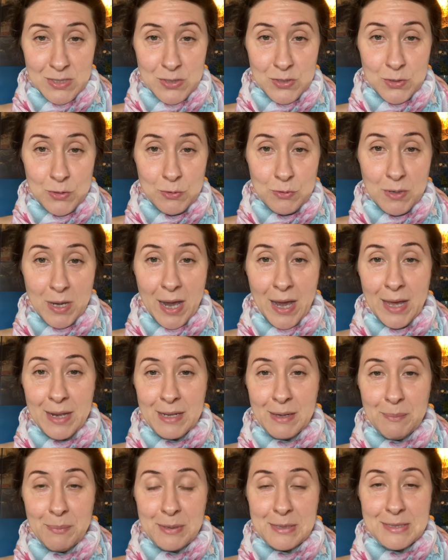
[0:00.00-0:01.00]
do not
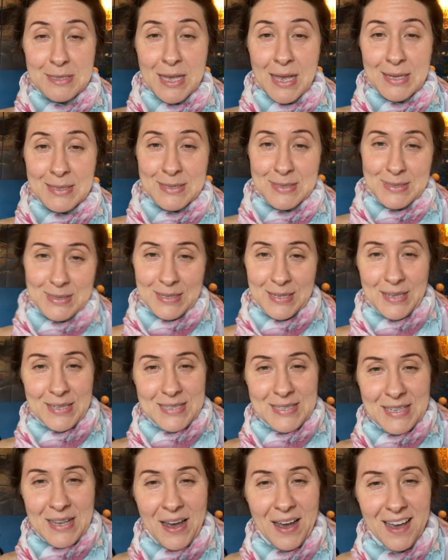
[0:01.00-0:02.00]
possess
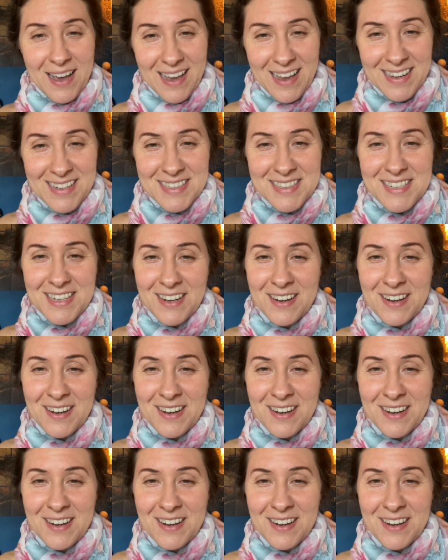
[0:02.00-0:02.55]
this kind